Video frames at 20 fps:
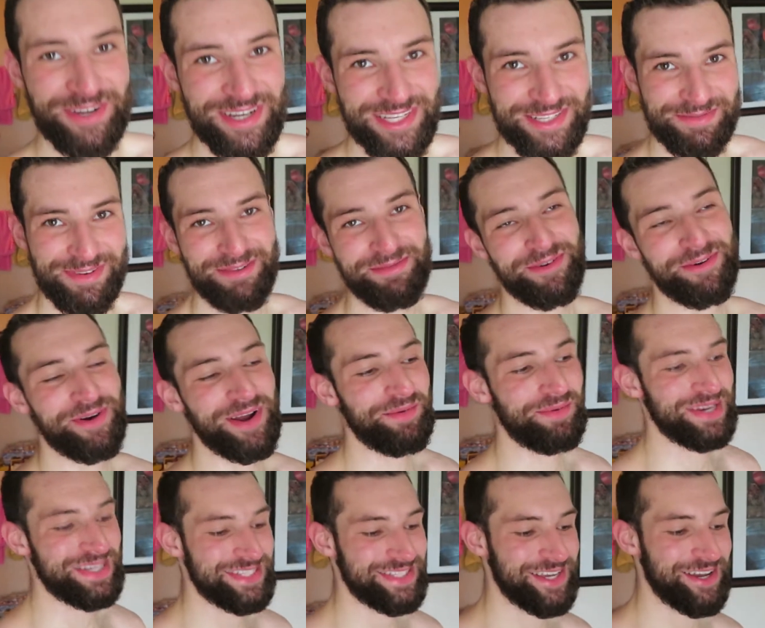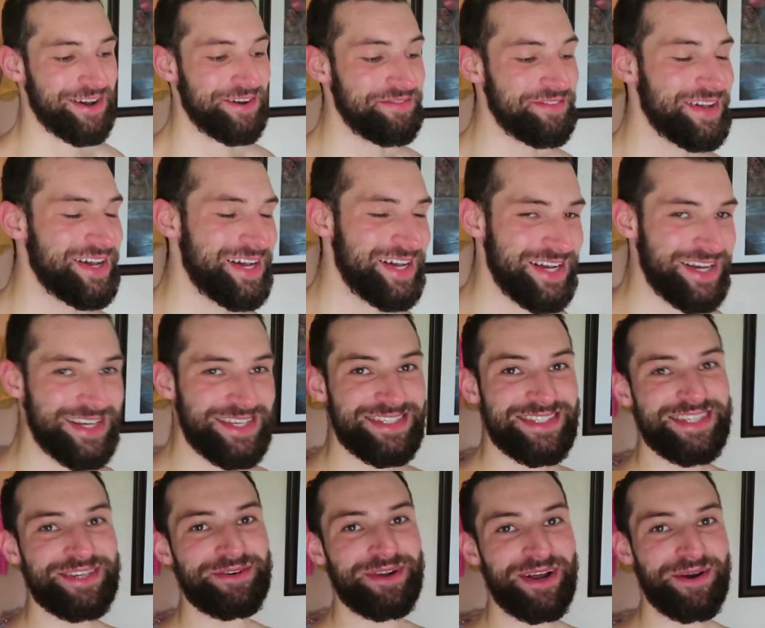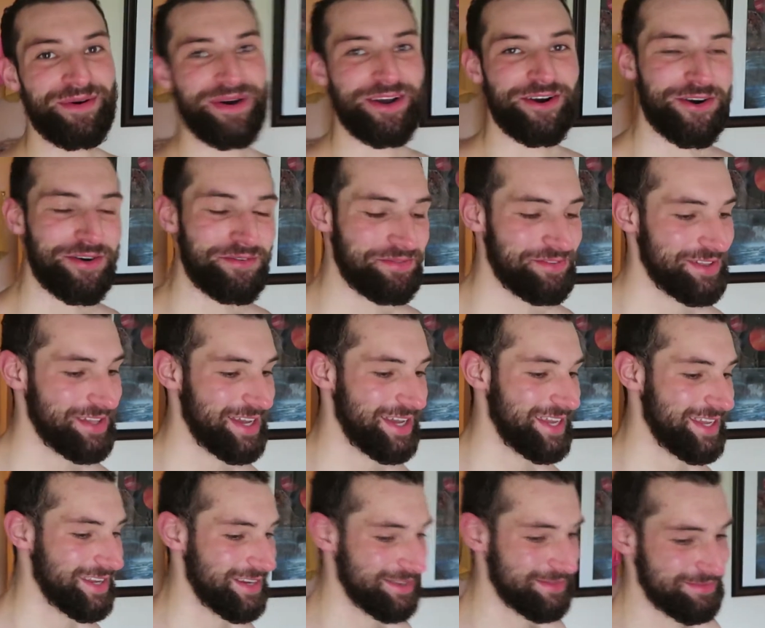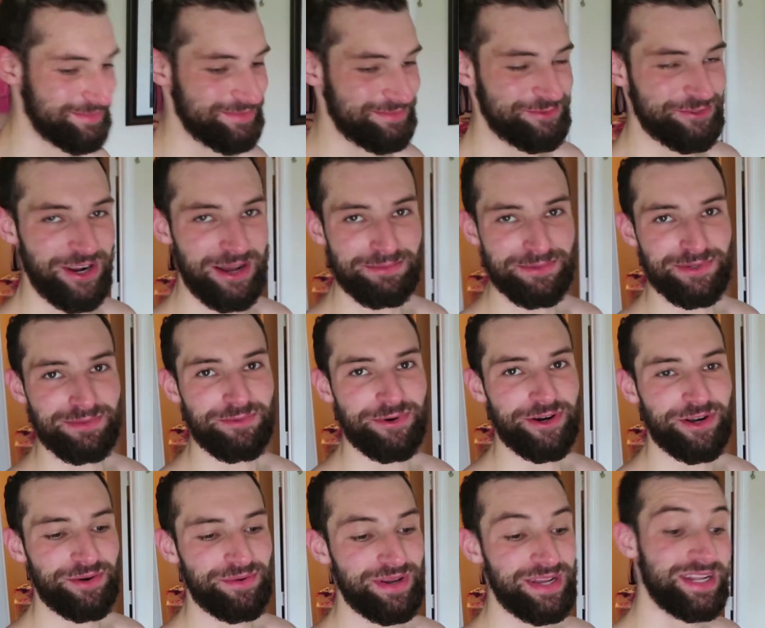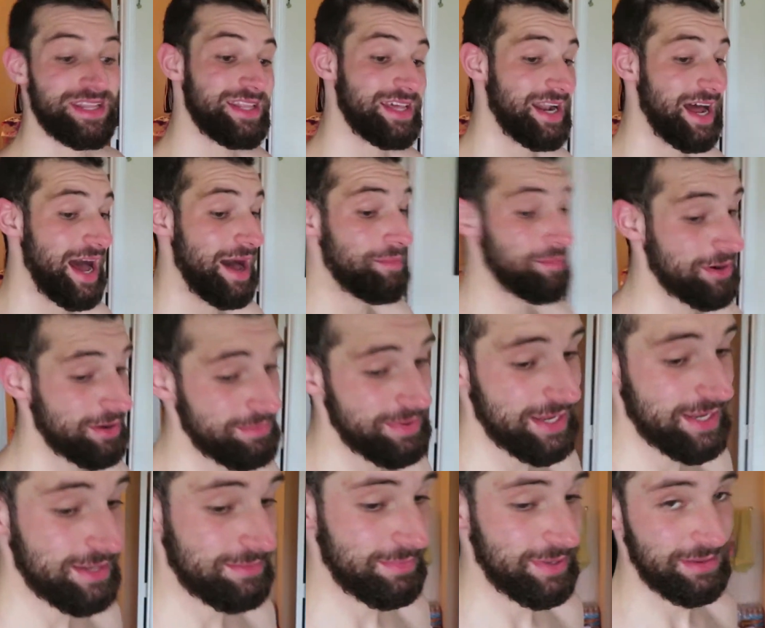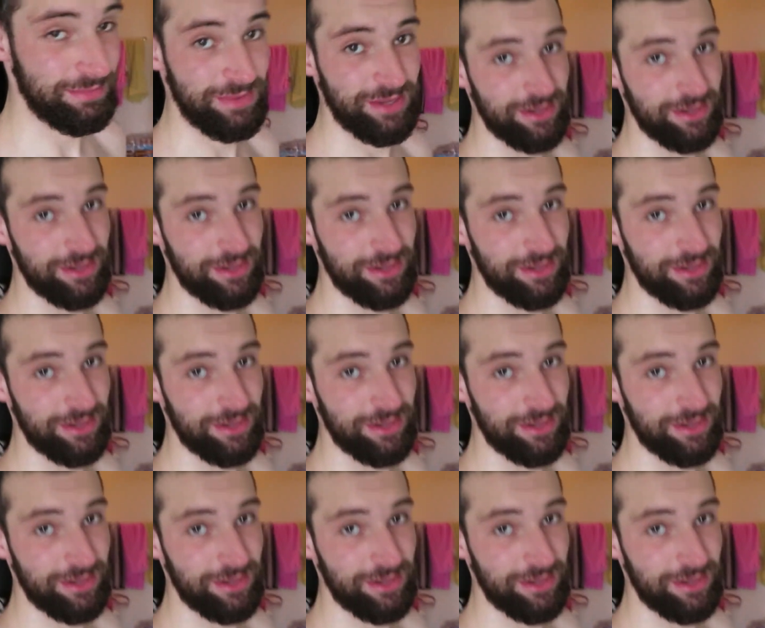waste. But I'm gonna weigh myself, see what I weigh. Hopefully I drop some water weight, and then I'm gonna make a big